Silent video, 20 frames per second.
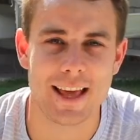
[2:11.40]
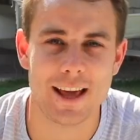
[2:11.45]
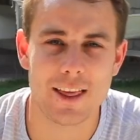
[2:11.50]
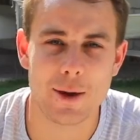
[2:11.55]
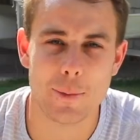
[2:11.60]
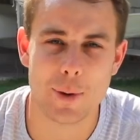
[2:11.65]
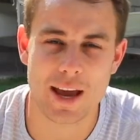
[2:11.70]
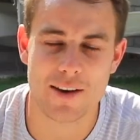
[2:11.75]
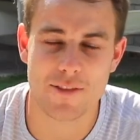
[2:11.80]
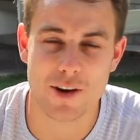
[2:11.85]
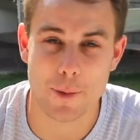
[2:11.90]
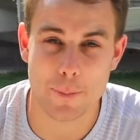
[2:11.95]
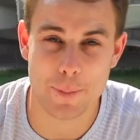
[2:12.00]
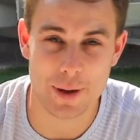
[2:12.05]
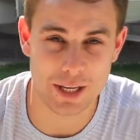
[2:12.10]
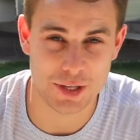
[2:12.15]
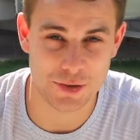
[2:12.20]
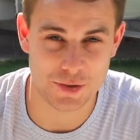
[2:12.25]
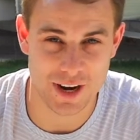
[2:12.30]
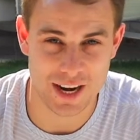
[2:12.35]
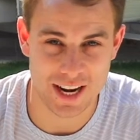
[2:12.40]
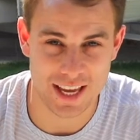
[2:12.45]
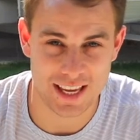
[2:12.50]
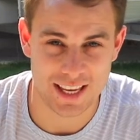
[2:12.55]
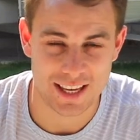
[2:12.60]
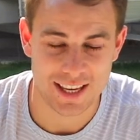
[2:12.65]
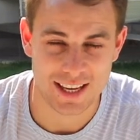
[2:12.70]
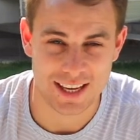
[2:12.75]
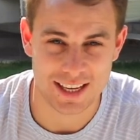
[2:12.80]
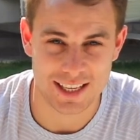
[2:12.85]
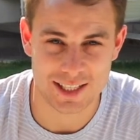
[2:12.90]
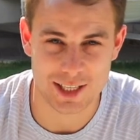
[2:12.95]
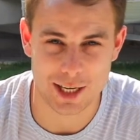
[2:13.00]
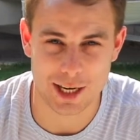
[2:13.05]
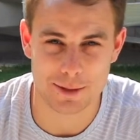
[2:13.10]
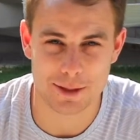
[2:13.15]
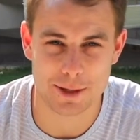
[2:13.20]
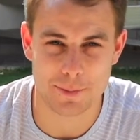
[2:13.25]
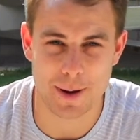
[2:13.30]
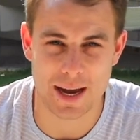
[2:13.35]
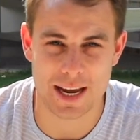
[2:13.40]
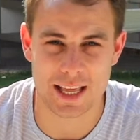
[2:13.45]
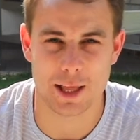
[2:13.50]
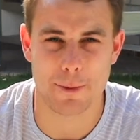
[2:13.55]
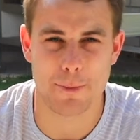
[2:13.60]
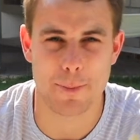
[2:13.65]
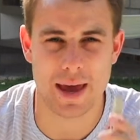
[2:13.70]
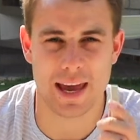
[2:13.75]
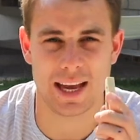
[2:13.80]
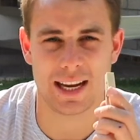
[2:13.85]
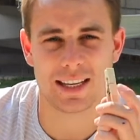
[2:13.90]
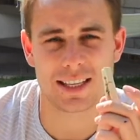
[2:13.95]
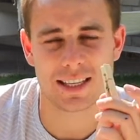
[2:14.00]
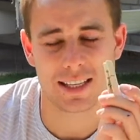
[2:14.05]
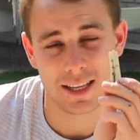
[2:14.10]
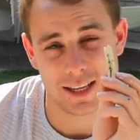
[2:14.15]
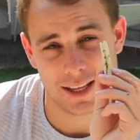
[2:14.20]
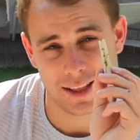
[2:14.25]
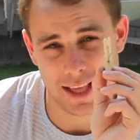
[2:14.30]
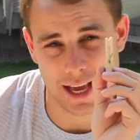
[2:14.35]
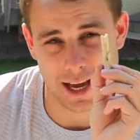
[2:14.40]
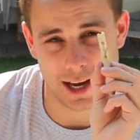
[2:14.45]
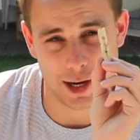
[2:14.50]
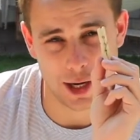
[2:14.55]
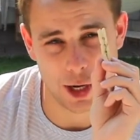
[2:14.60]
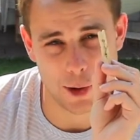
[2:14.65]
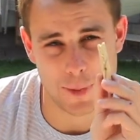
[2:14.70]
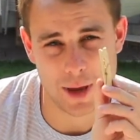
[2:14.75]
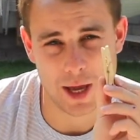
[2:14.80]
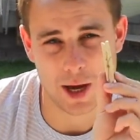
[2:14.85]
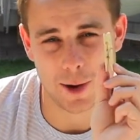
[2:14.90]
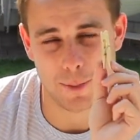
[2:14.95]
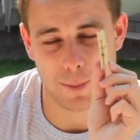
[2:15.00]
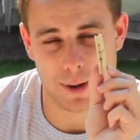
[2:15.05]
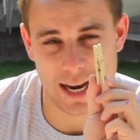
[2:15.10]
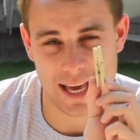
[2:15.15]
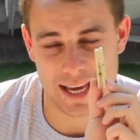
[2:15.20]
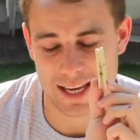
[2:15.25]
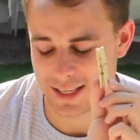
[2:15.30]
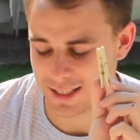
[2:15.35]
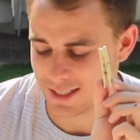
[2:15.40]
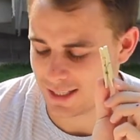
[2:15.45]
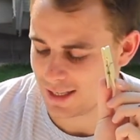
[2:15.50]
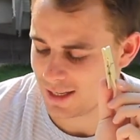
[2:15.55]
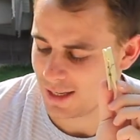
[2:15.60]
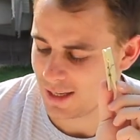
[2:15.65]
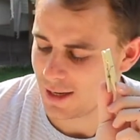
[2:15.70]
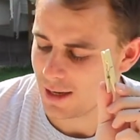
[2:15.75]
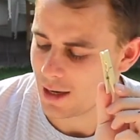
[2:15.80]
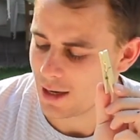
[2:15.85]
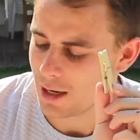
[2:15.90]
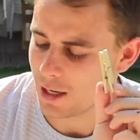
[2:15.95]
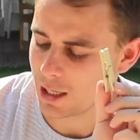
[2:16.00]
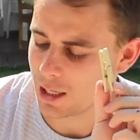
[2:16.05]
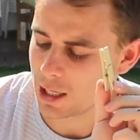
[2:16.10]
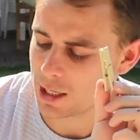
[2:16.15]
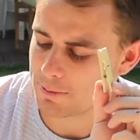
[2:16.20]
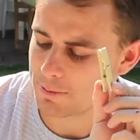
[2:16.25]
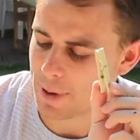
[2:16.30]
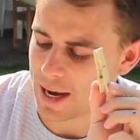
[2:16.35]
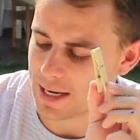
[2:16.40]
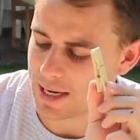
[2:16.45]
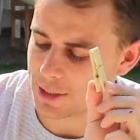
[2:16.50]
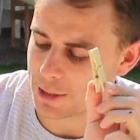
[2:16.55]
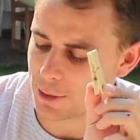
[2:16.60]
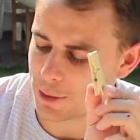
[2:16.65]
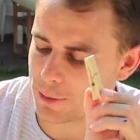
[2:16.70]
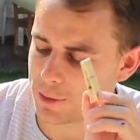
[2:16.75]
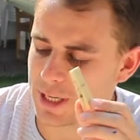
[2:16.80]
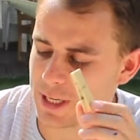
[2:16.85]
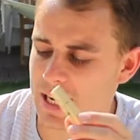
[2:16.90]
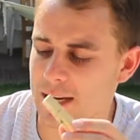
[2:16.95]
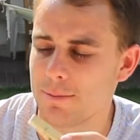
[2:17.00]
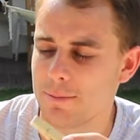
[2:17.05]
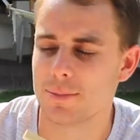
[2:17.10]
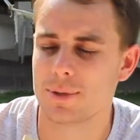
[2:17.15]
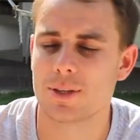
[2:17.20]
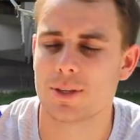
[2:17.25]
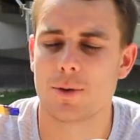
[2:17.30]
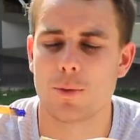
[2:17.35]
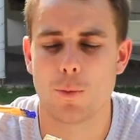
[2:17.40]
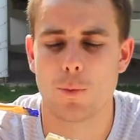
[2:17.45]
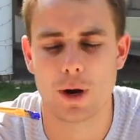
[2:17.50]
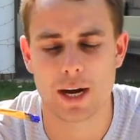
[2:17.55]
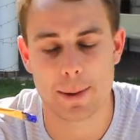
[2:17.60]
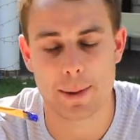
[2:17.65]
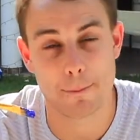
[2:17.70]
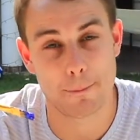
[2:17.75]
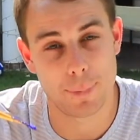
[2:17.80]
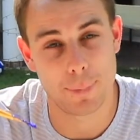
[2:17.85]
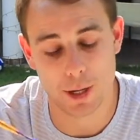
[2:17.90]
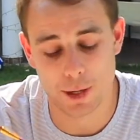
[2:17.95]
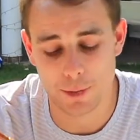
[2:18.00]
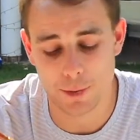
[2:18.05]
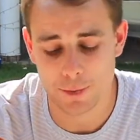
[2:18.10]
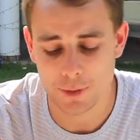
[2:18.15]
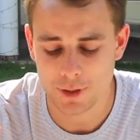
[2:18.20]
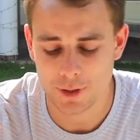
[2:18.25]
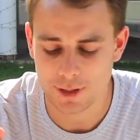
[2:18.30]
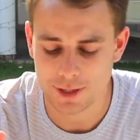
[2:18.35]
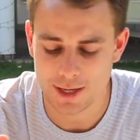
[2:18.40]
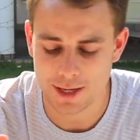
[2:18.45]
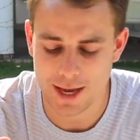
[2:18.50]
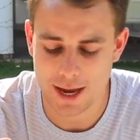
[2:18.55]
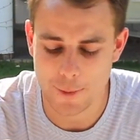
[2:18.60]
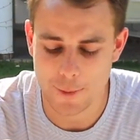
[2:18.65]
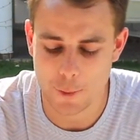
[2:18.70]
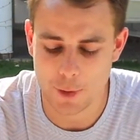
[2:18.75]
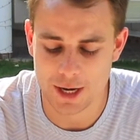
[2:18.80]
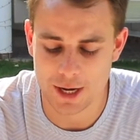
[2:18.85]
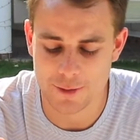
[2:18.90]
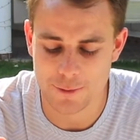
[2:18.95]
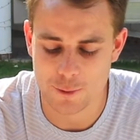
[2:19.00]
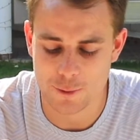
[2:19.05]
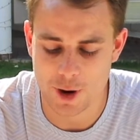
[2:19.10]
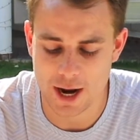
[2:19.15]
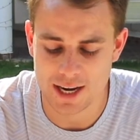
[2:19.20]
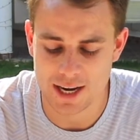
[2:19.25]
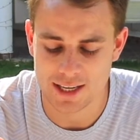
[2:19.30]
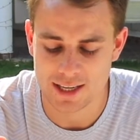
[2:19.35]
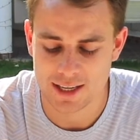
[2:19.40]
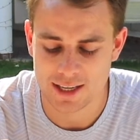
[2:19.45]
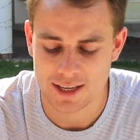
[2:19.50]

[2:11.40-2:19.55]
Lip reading: that we have our pitch ready, it's time to paint the pegs that are going to be our players. I'm going to paint two teams, one in blue and one in red.